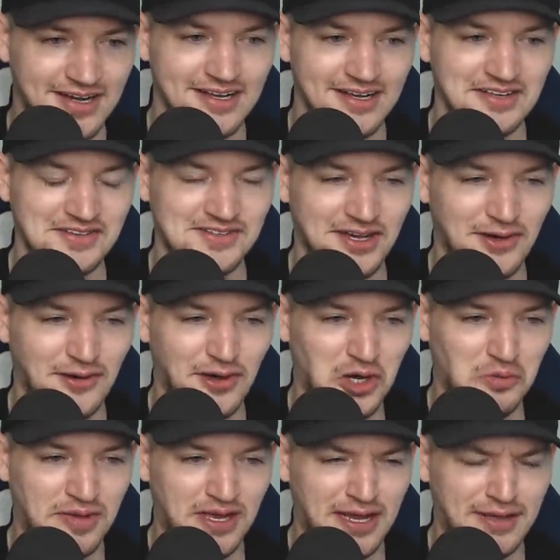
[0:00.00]
So
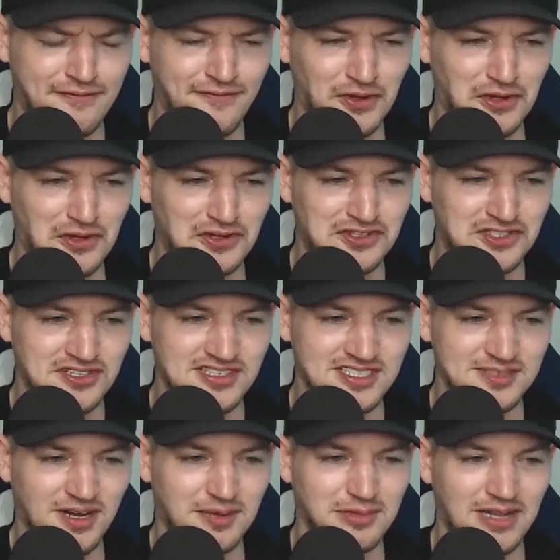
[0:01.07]
open it folds to
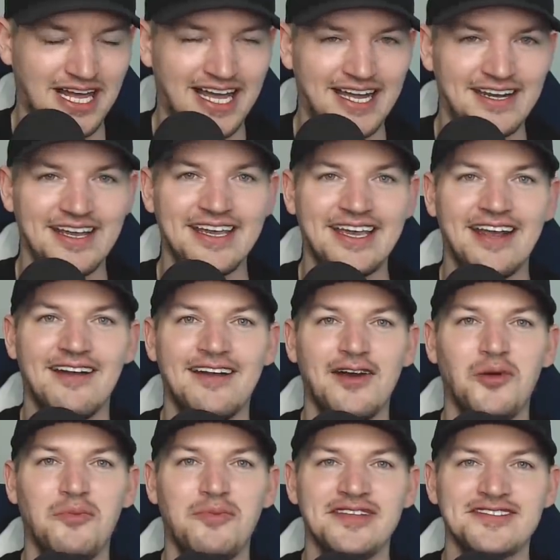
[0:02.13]
small blind. Garrett
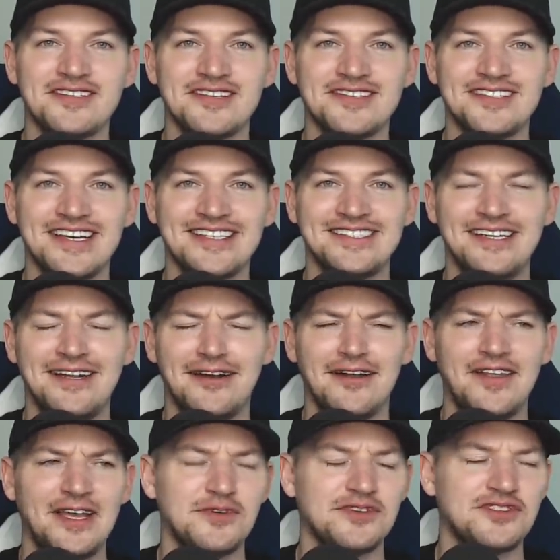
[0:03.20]
opens to sixteen hundred. I think
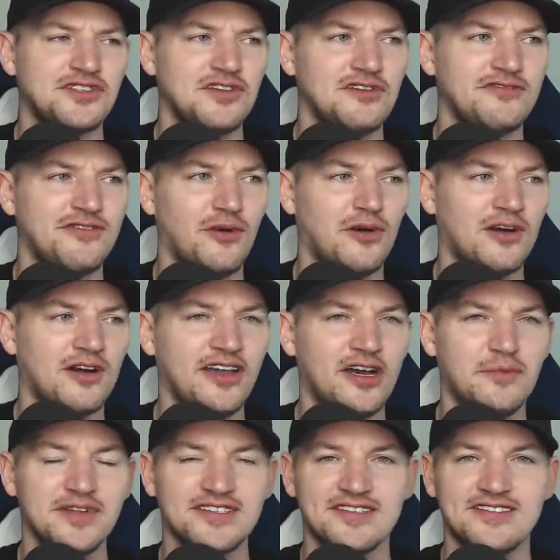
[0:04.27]
it was two four. He
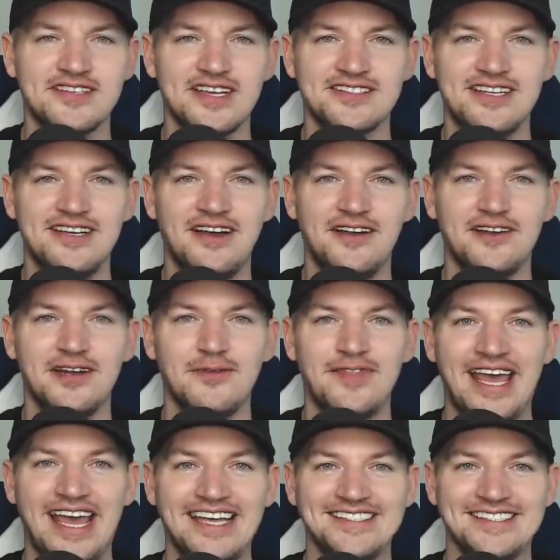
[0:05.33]
opens to sixteen hundred with
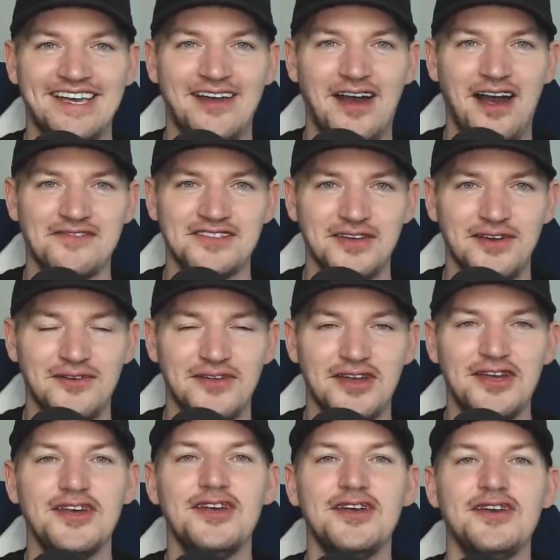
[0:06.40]
ace king offsuit.
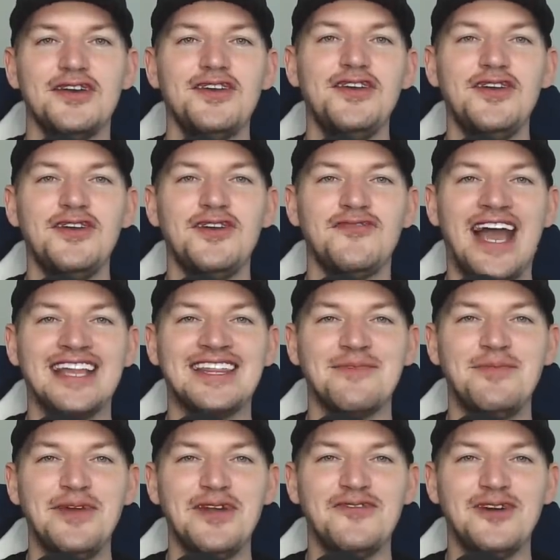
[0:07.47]
You've got the
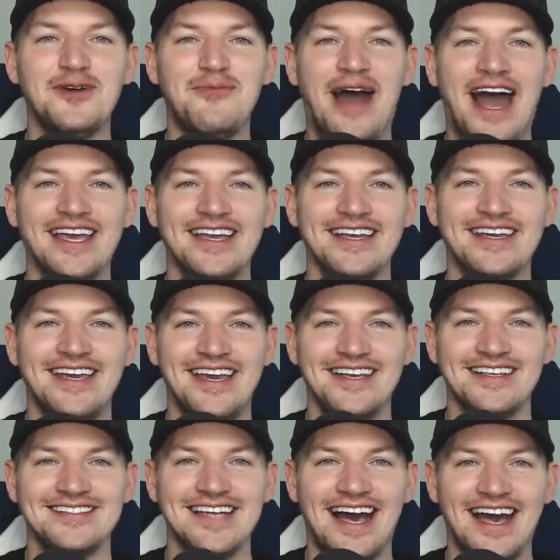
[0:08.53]
beautiful pocket
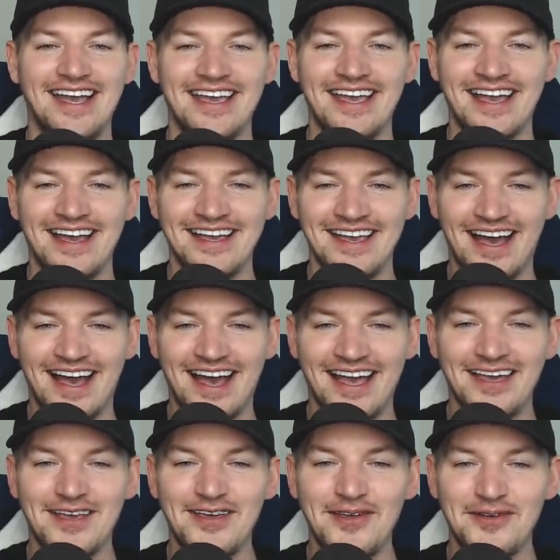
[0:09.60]
kings. Aye, aye, aye.
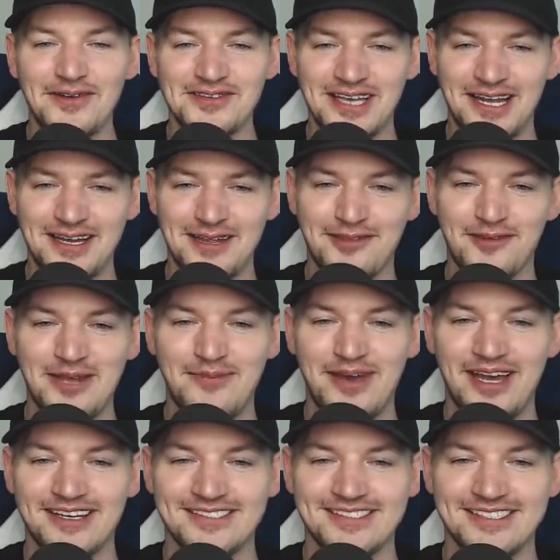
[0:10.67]
You decide to three bet
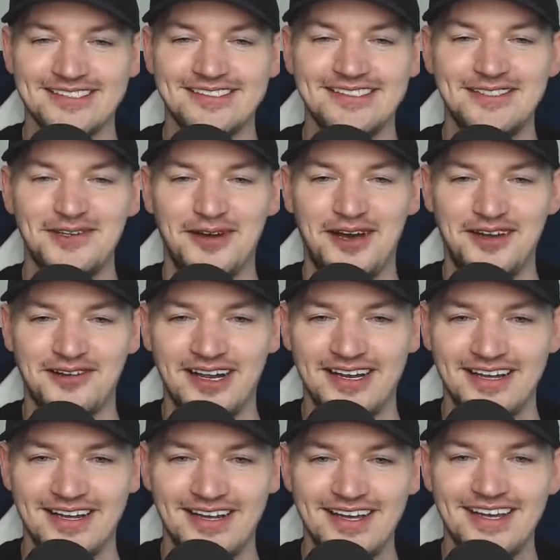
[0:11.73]
to sixty-two hundred.
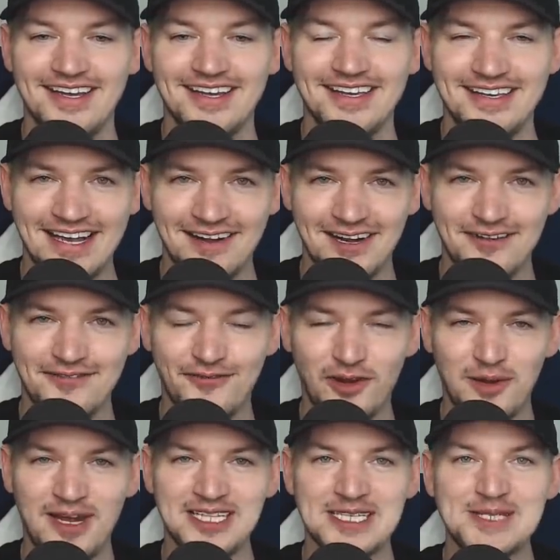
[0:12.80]
Garrett four
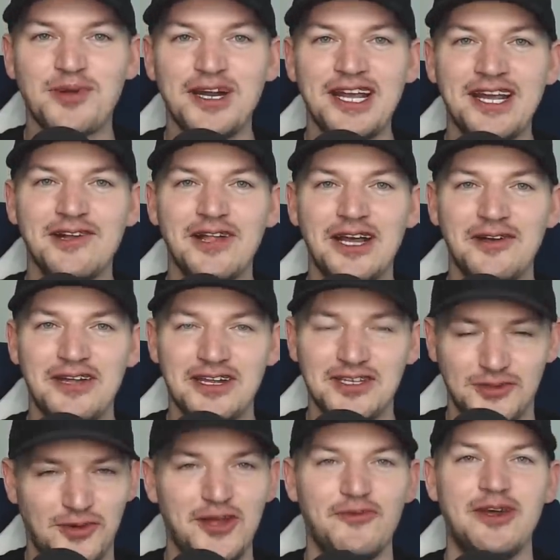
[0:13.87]
bets pretty quickly to
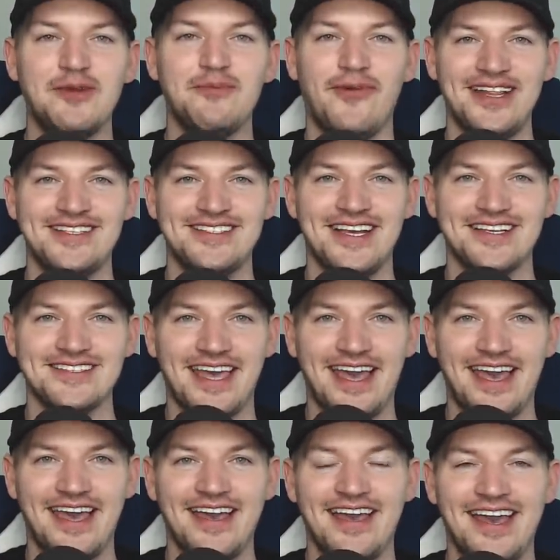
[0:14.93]
twenty-one point six
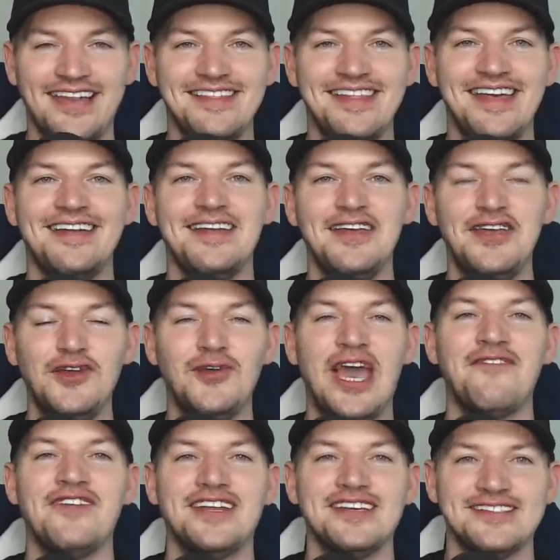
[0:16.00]
K. And then you have
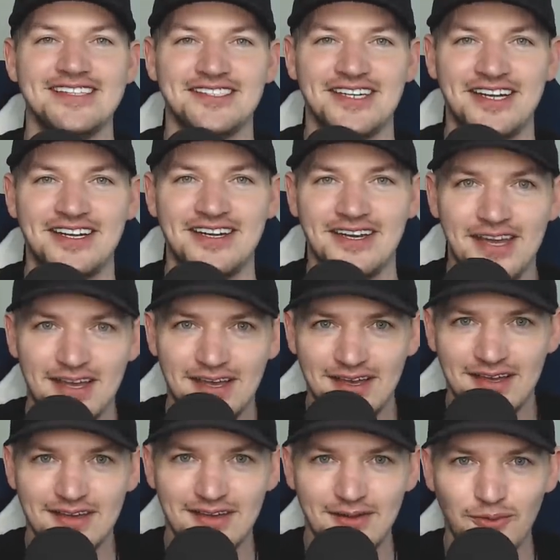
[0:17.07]
the decision.
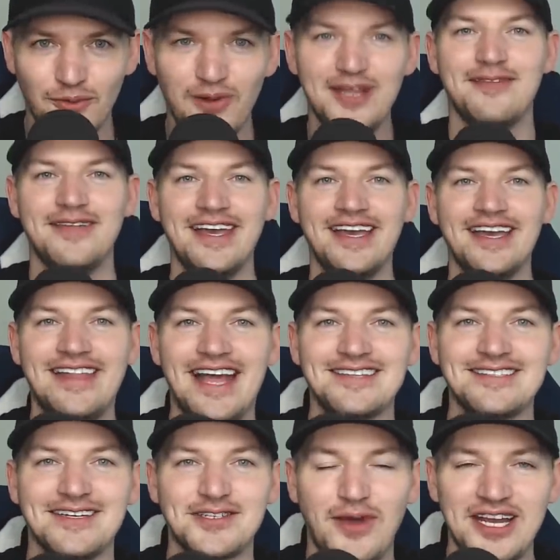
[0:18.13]
What do you think in that
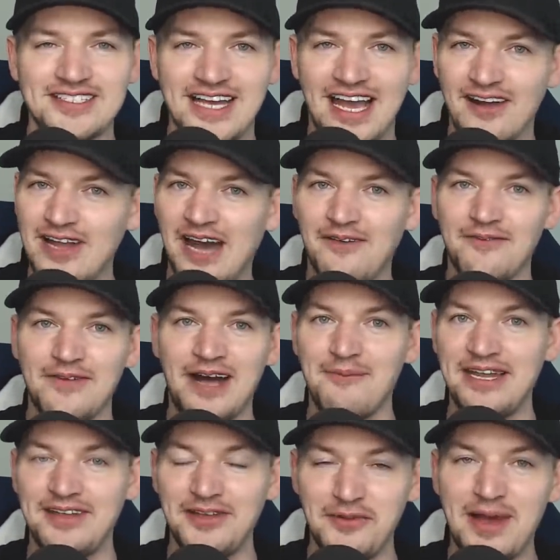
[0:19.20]
situation? I don't know how, I
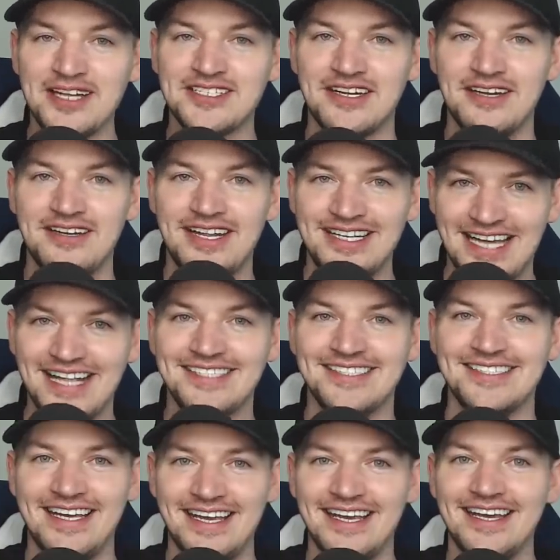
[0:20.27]
mean, you mentioned
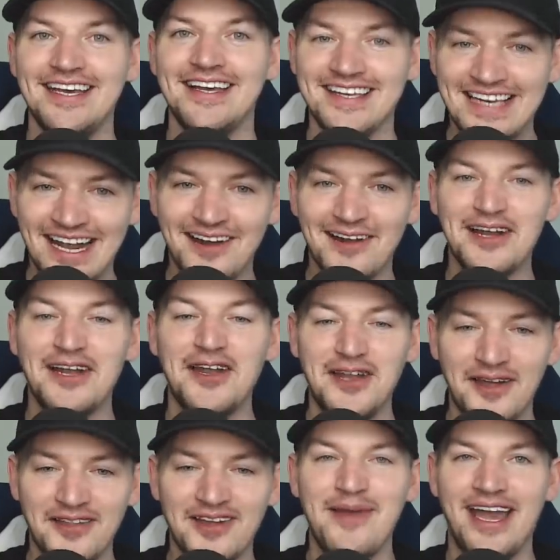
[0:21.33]
intensity. Garrett,
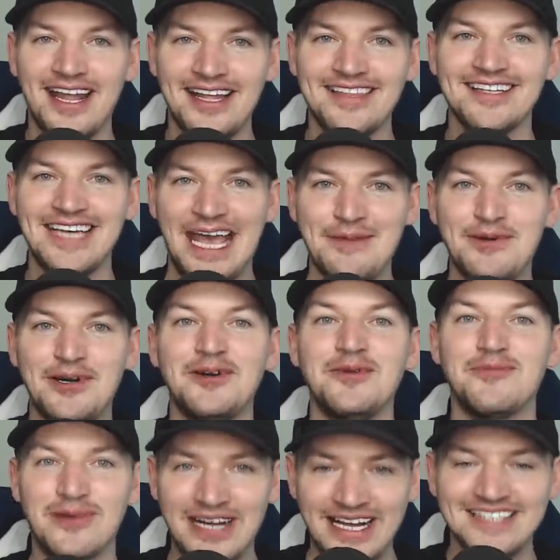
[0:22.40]
another man at the table,
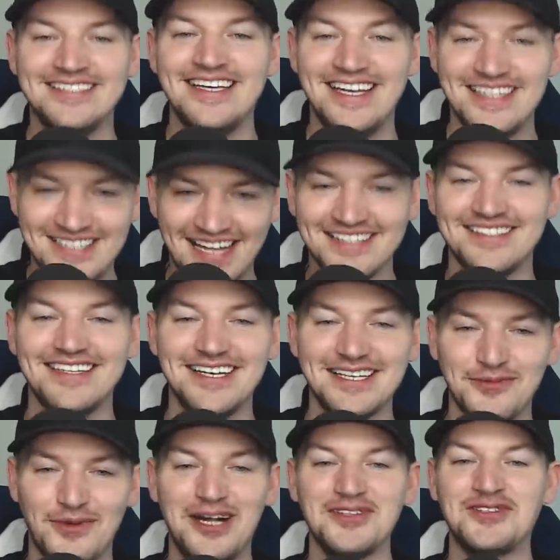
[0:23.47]
brings the intensity as
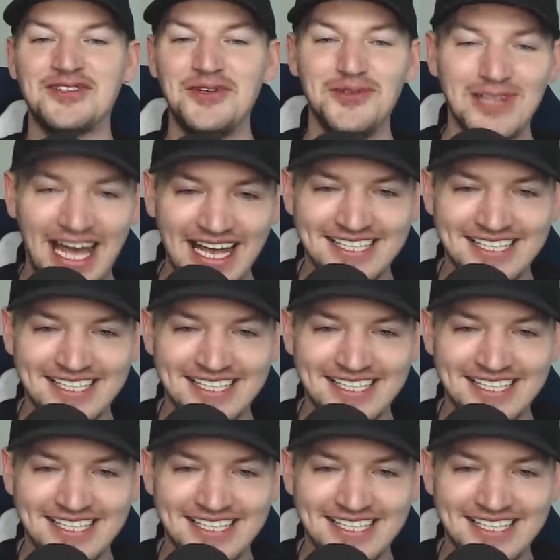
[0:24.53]
well too. Likes